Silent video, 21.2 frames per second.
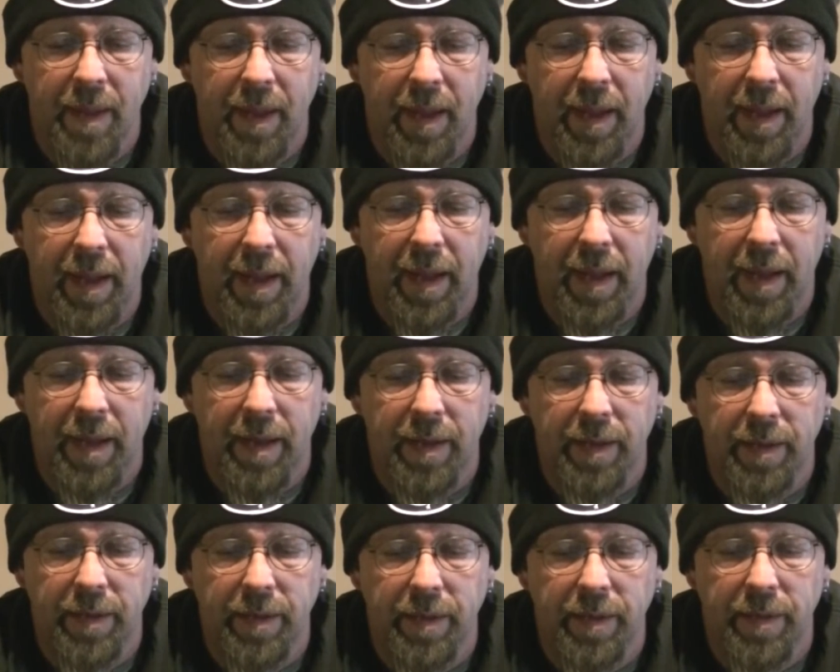
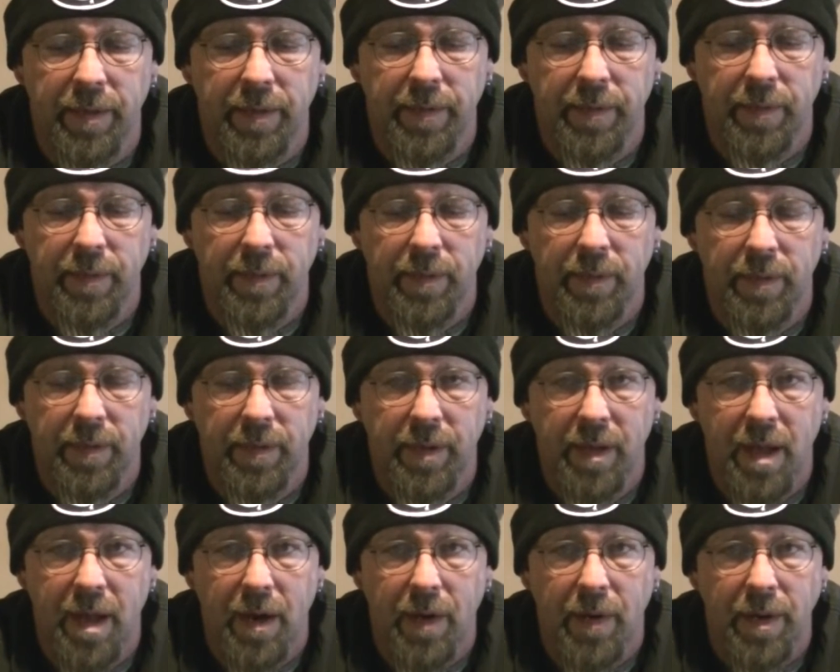and
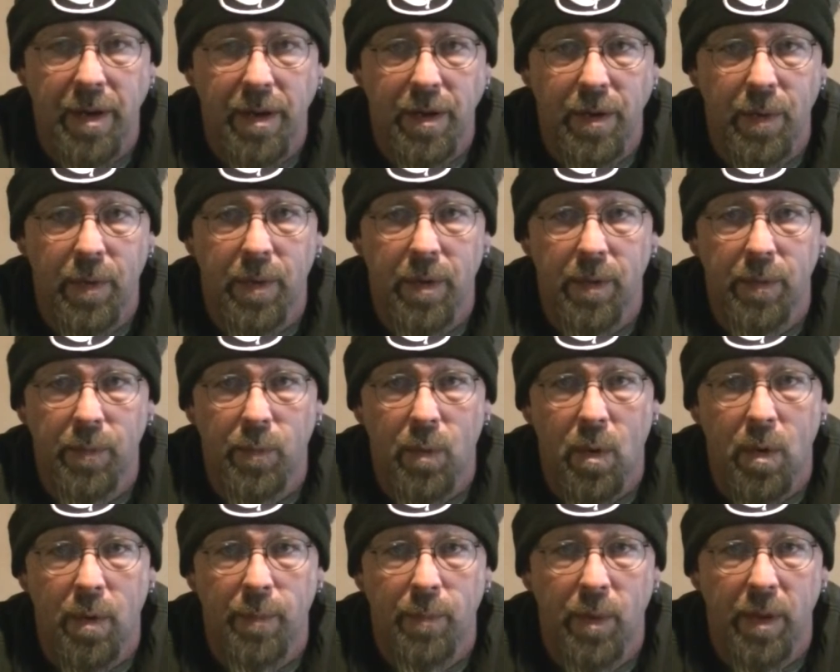carry your
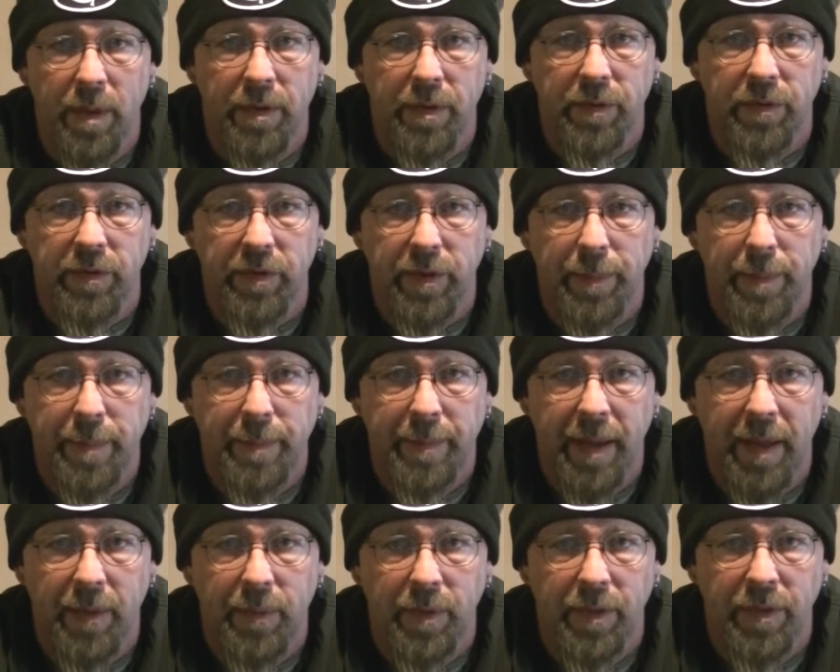warm weather sleeping
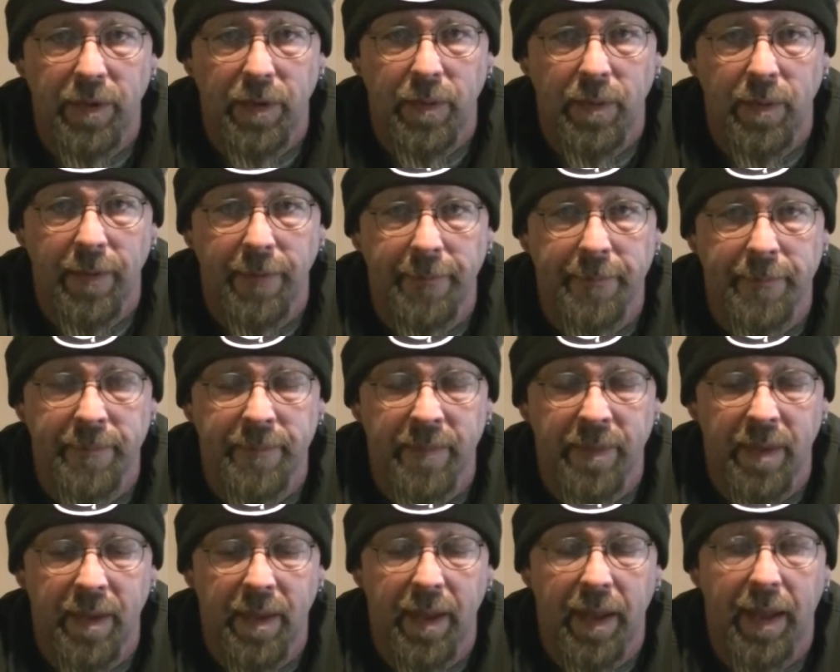bag with you
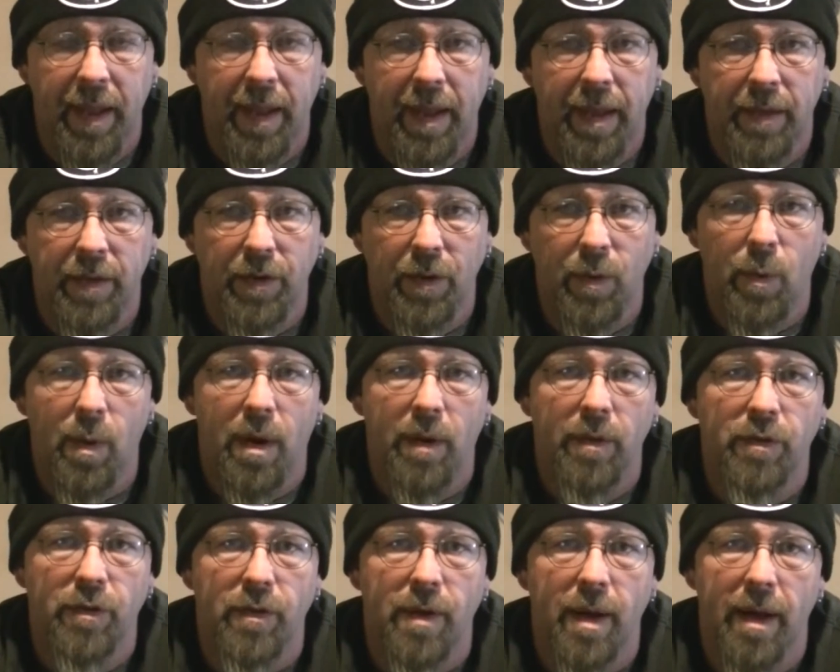and go out
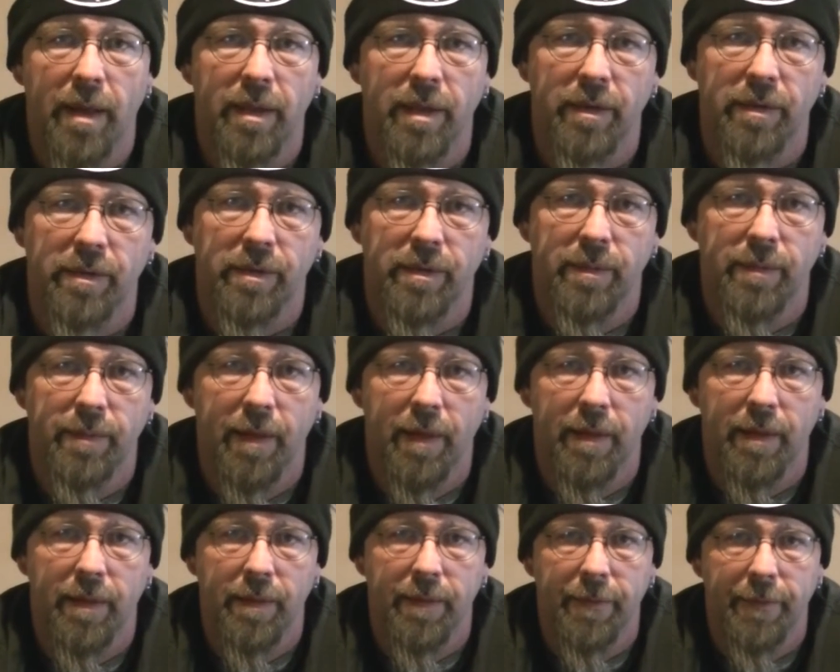and try this.
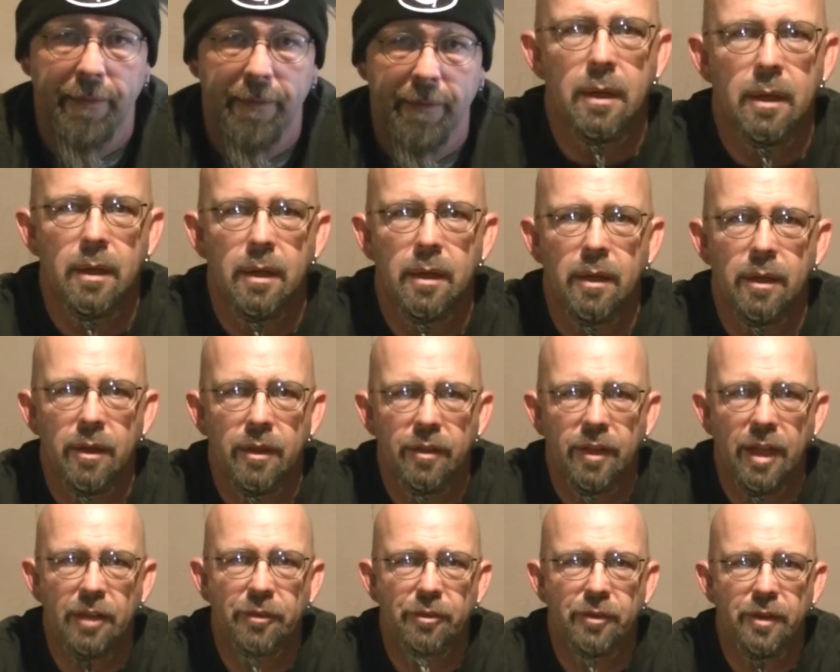
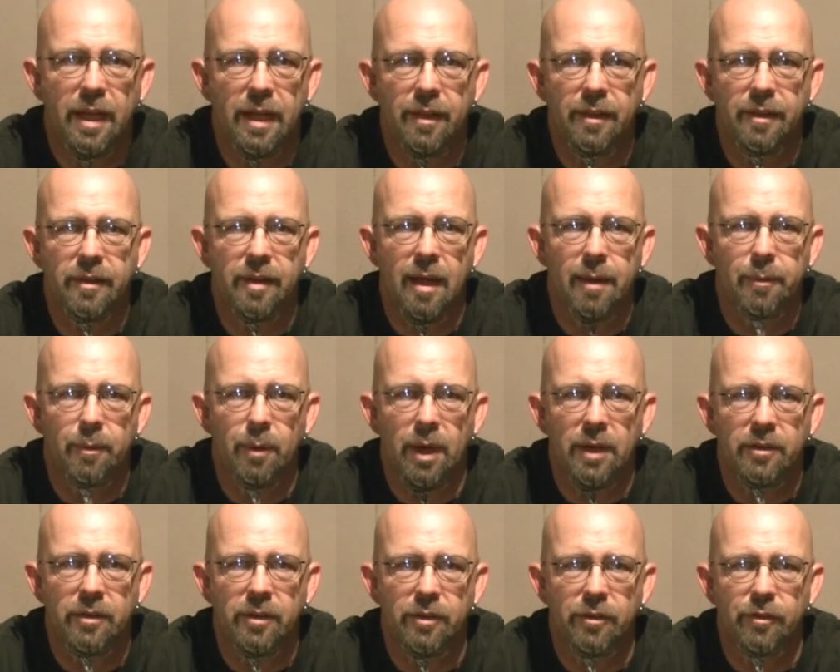Thanks for taking the time to
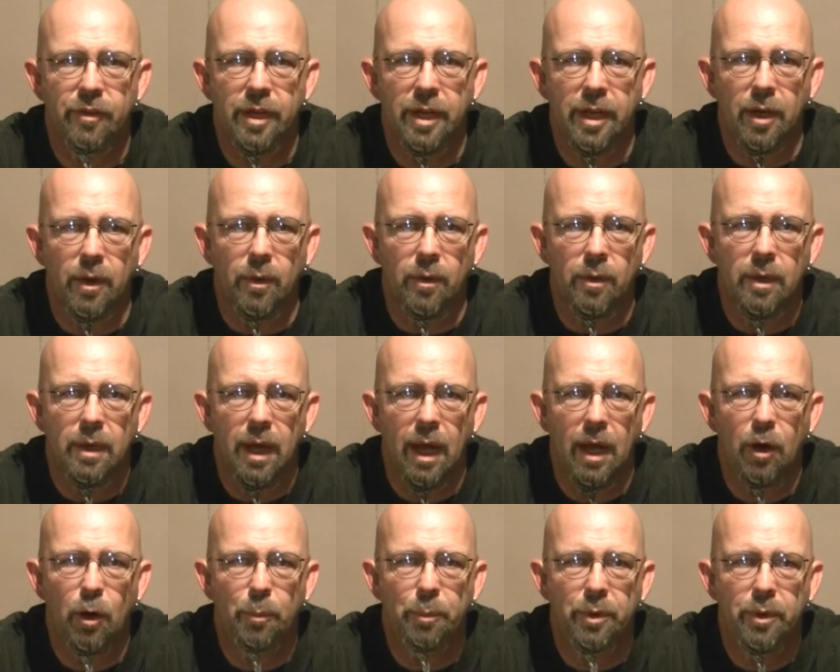watch this video. I
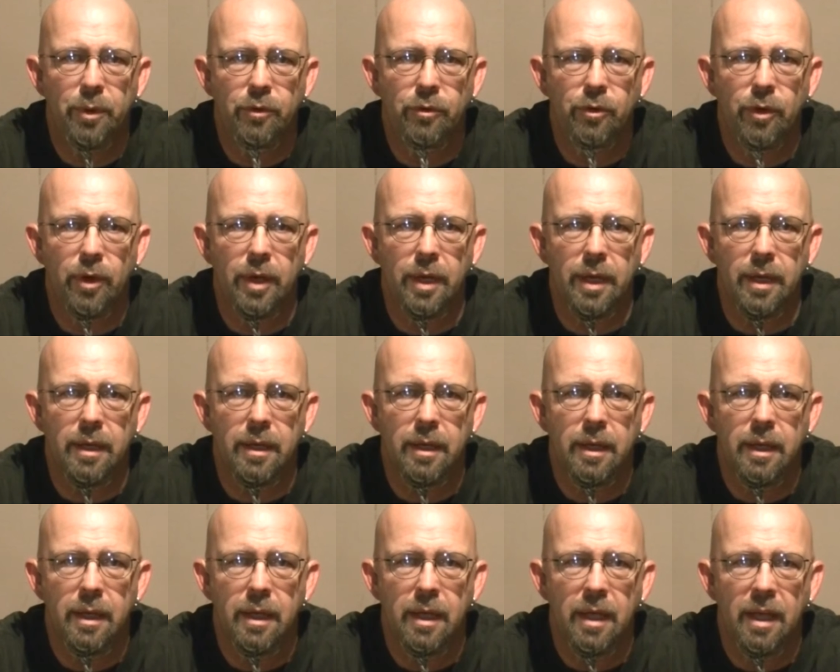hope you enjoyed it.
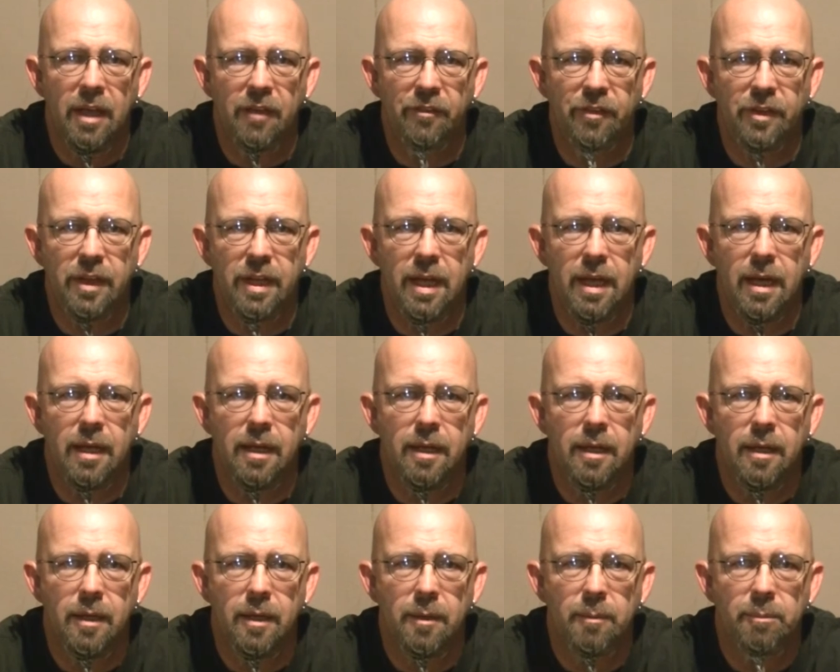If you did,
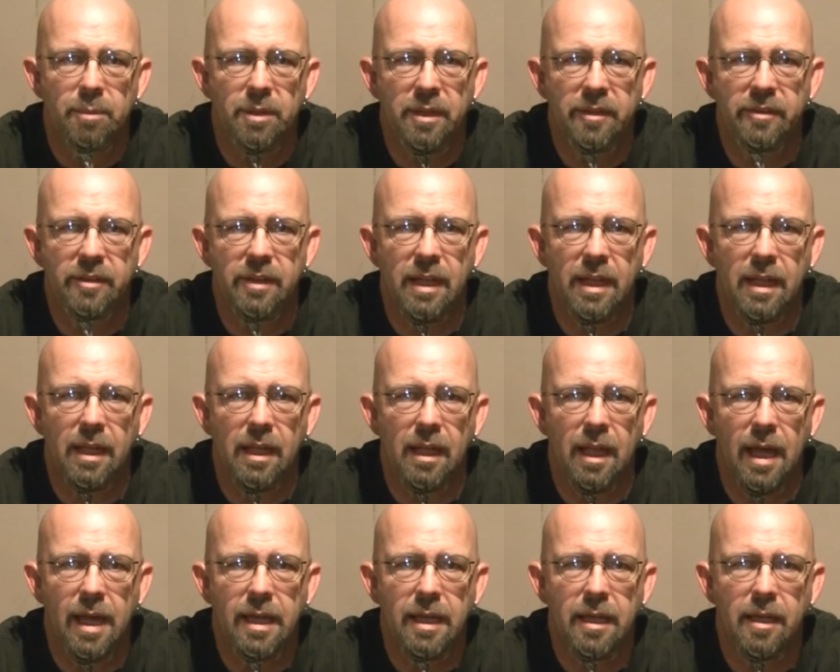please click
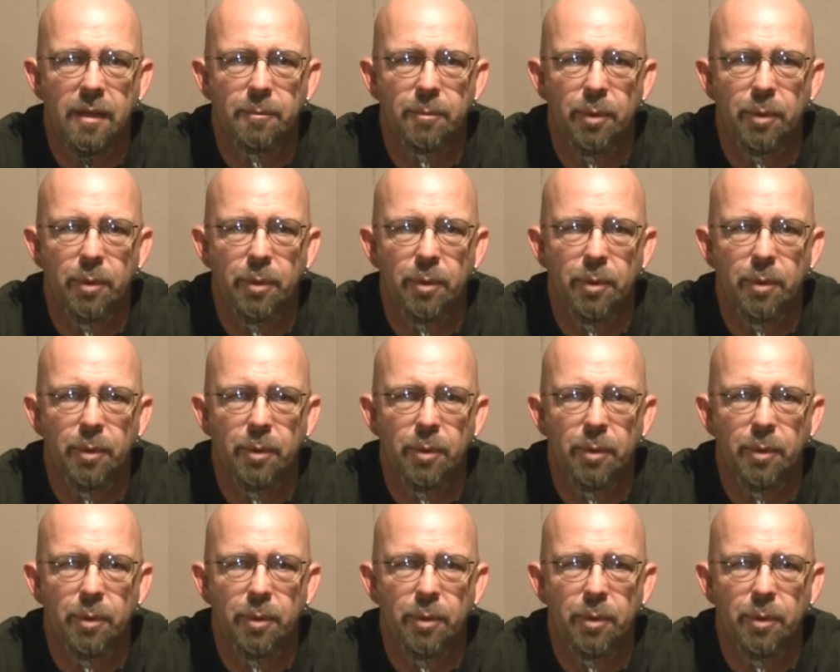like and